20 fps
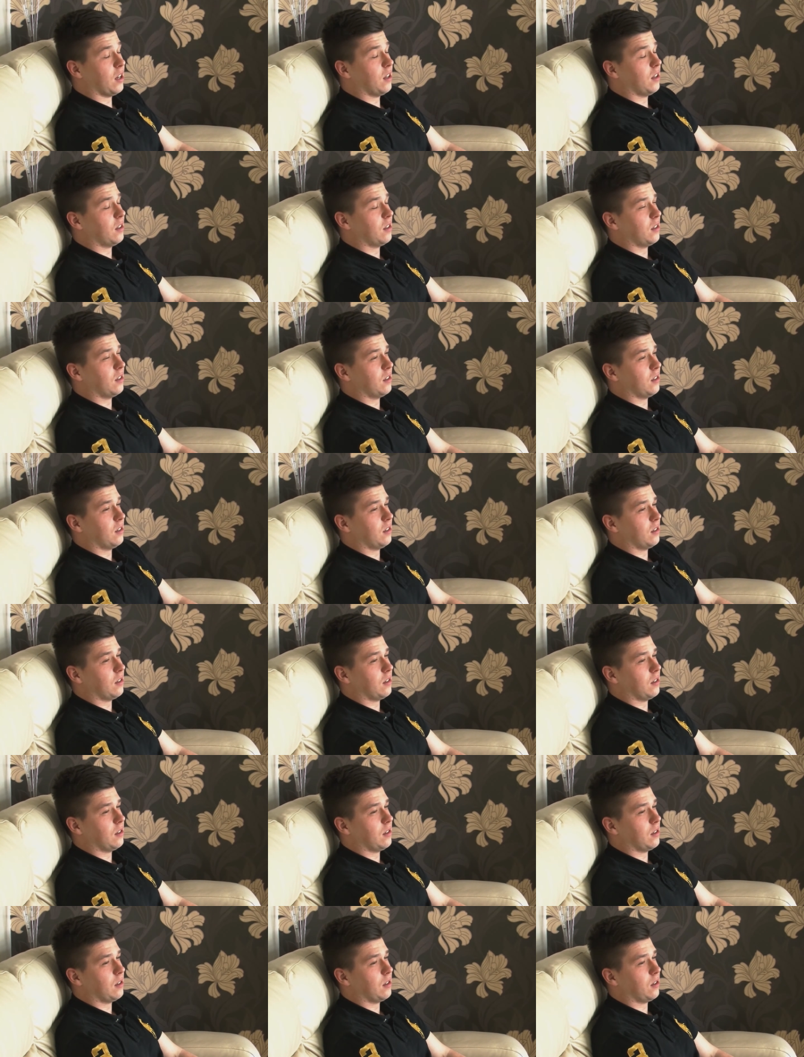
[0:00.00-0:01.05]
yeah,
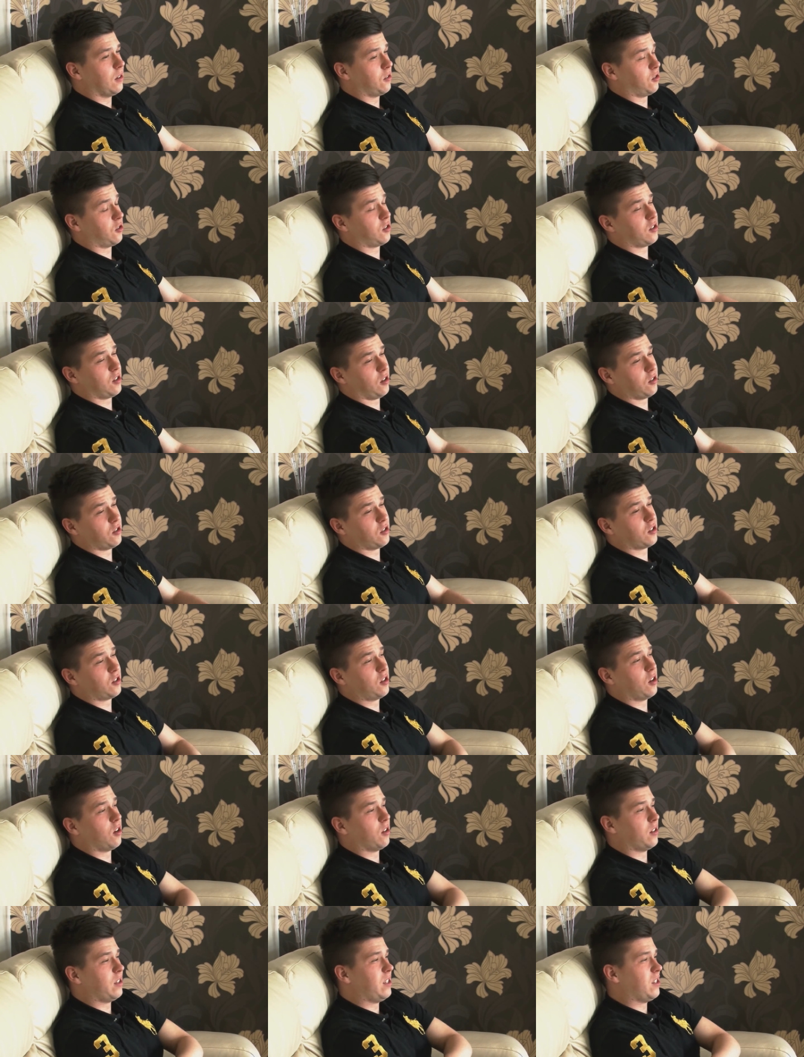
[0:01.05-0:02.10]
I just I
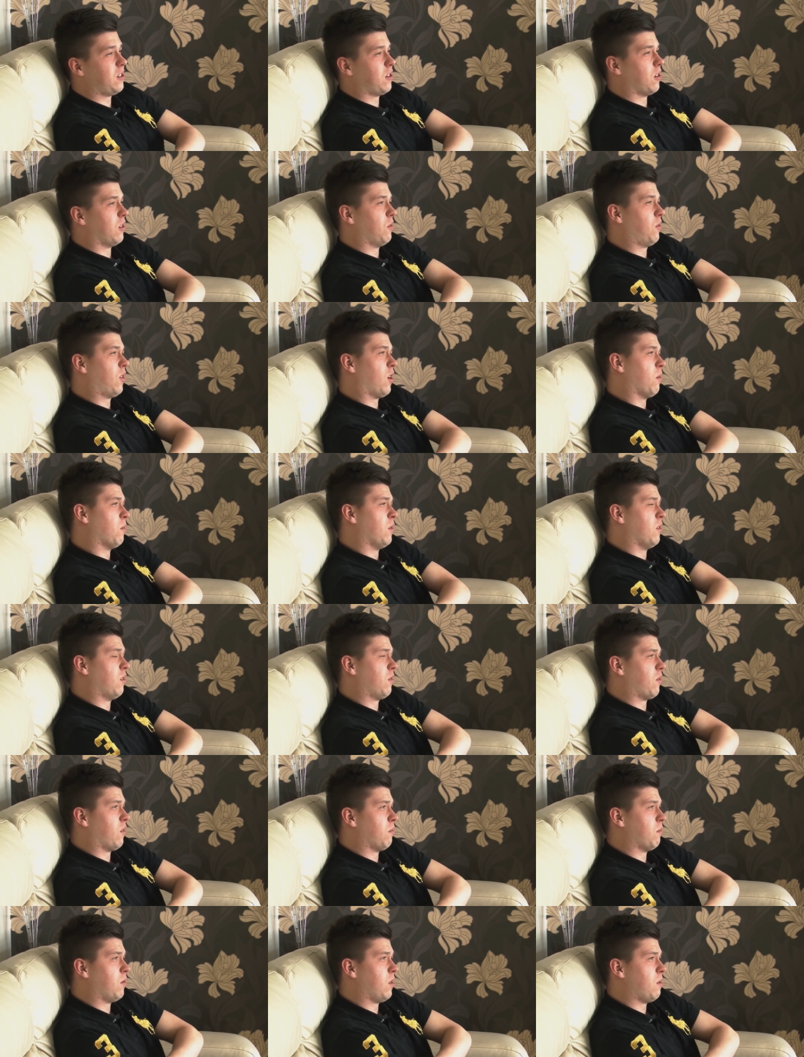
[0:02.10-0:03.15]
just got these kind of
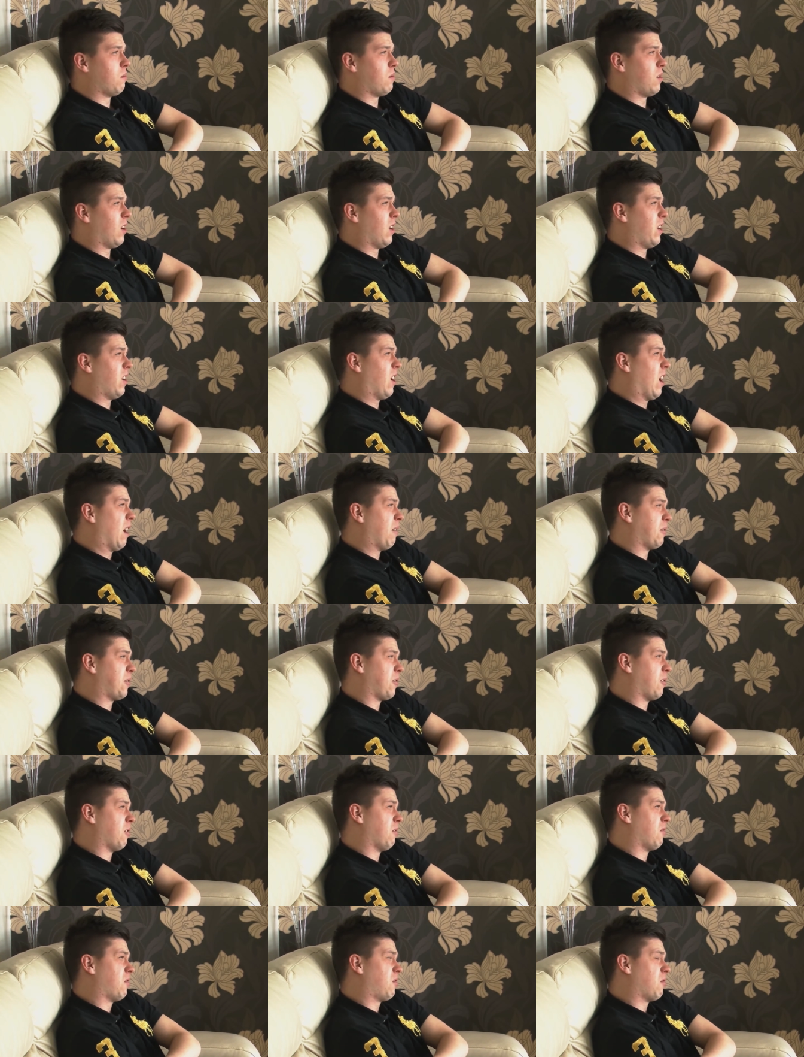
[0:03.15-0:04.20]
comments from people uh,
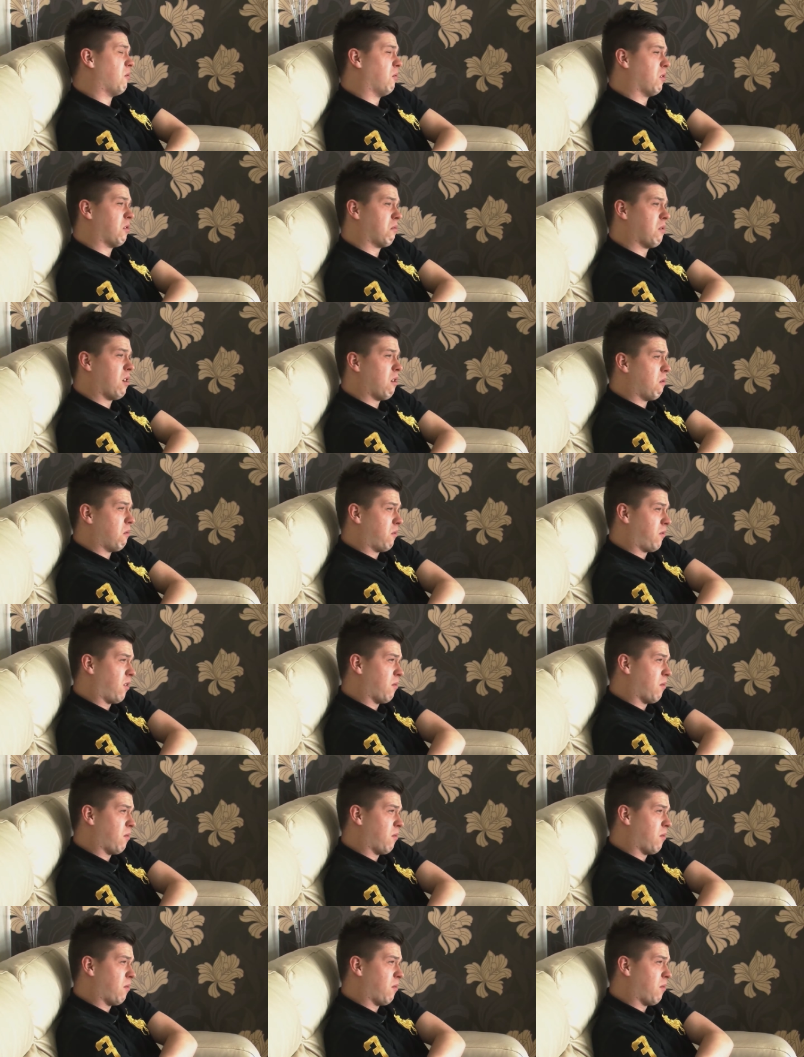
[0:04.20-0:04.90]
outside of school as well.